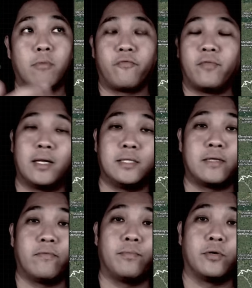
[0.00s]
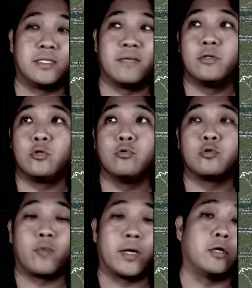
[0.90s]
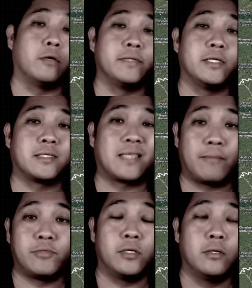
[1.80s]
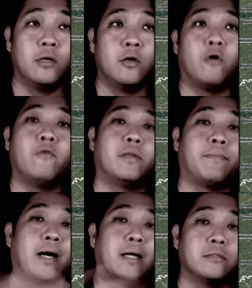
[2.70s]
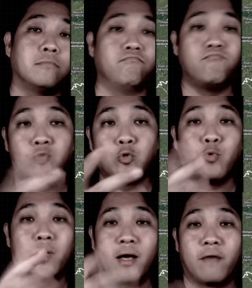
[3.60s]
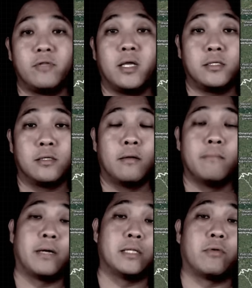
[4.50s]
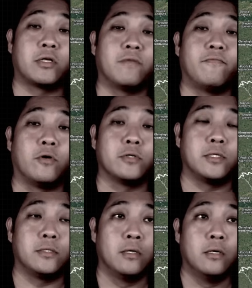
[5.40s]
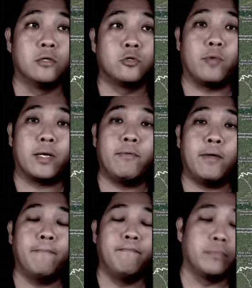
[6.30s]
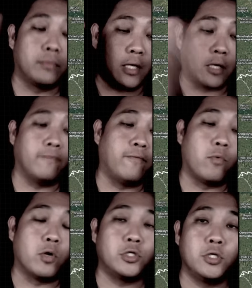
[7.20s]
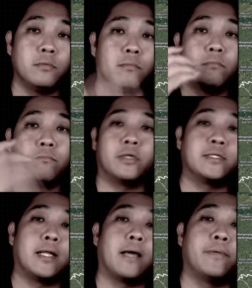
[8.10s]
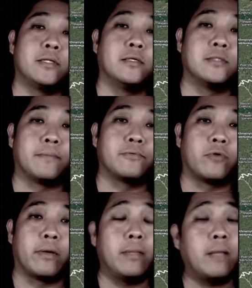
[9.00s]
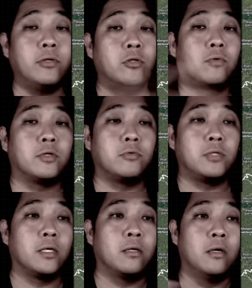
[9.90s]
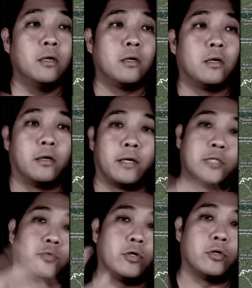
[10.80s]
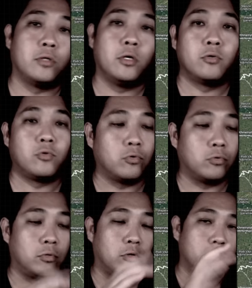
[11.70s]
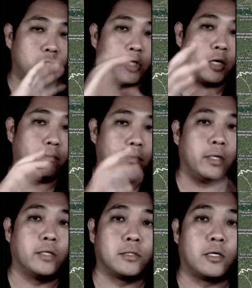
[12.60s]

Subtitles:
97.72 square kilometers captured over the past 2.5 days by the Russian forces. So anyway, thank you for watching. Press the like button, subscribe. Let me know what you think as we continue to shape this